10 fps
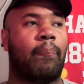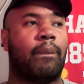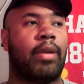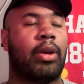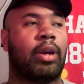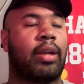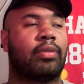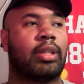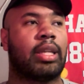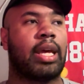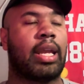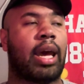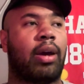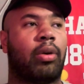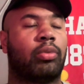Near after that,
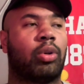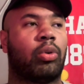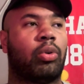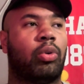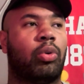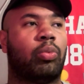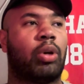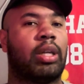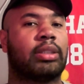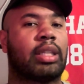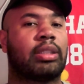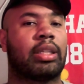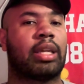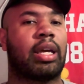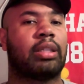I don't know who it was. I
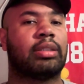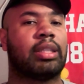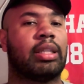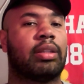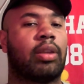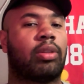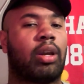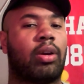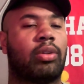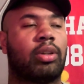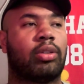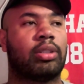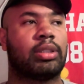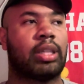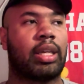think I seen the third or
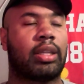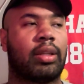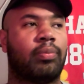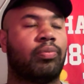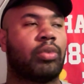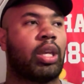the second.